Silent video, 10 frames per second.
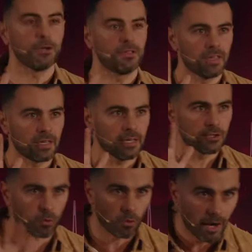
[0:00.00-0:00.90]
you think
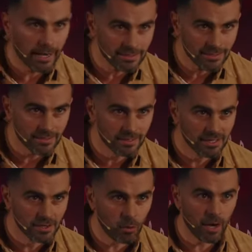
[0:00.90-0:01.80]
is right
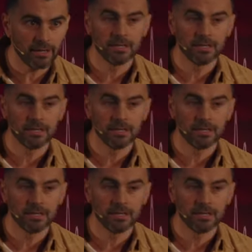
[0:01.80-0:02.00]
right?